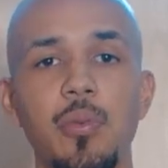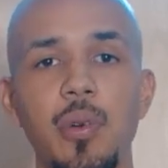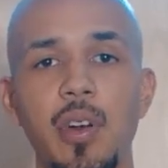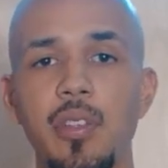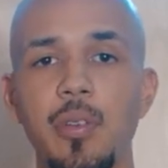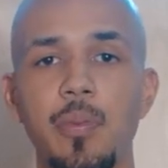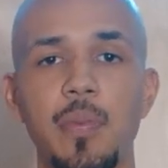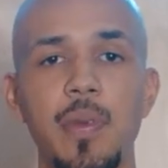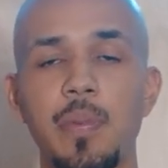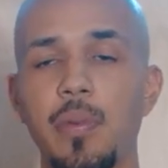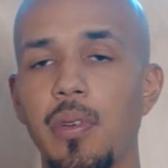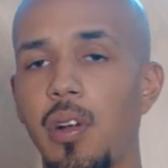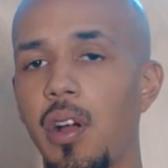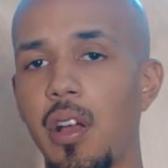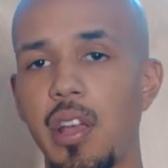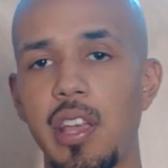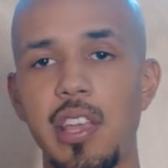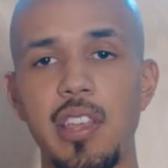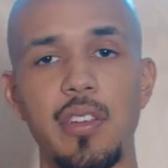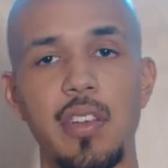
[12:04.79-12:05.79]
whether
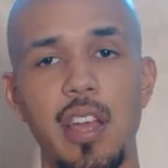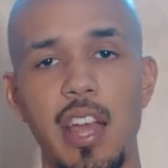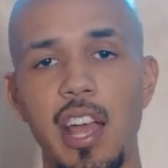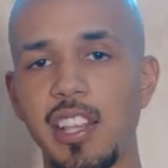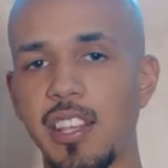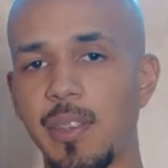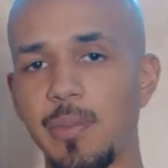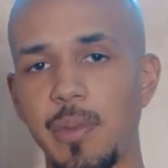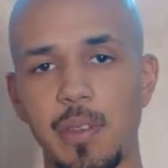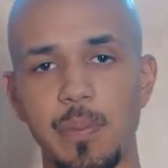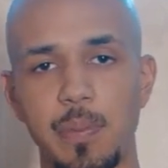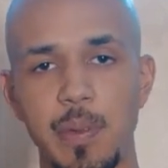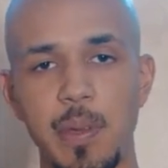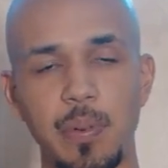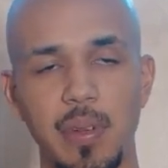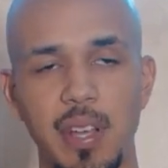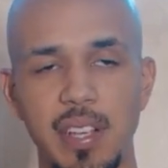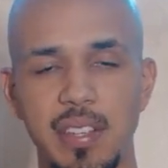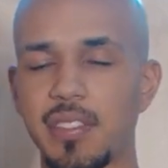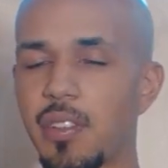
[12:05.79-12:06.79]

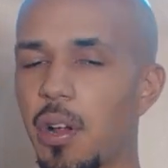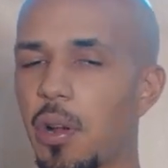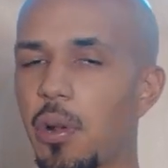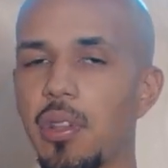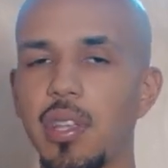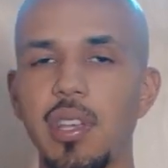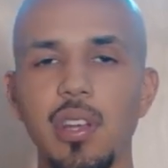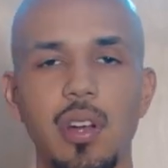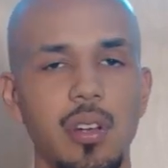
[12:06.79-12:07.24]
people externally